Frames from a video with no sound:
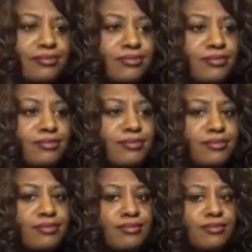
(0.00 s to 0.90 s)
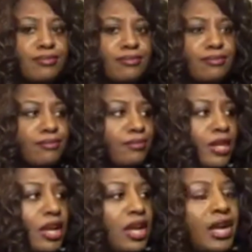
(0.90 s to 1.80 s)
Mm.
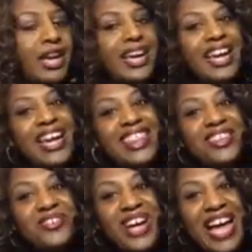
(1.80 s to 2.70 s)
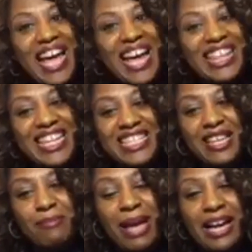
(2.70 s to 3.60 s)
Either way, let's
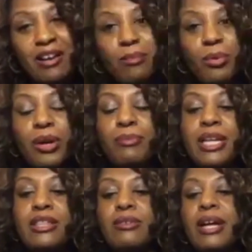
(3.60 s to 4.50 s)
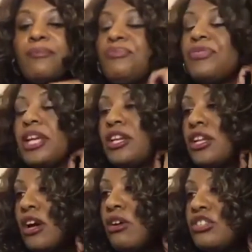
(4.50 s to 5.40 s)
get back on point. But either way,
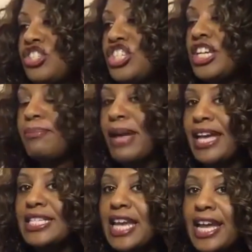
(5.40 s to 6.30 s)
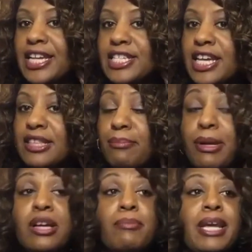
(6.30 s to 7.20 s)
she made Tanya take the
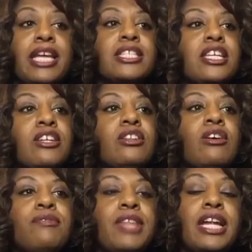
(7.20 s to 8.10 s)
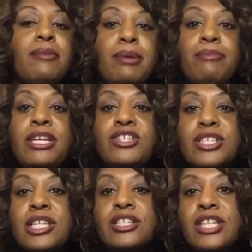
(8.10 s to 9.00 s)
bunk beds. And, if that had been me, just like